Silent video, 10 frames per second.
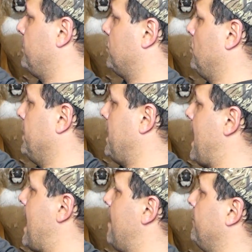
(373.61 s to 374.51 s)
between
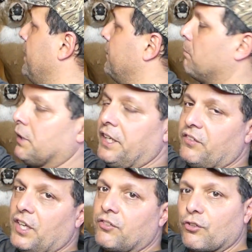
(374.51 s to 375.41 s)
having the Blake's
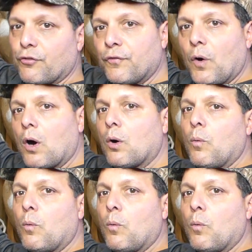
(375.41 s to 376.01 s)
hitch as far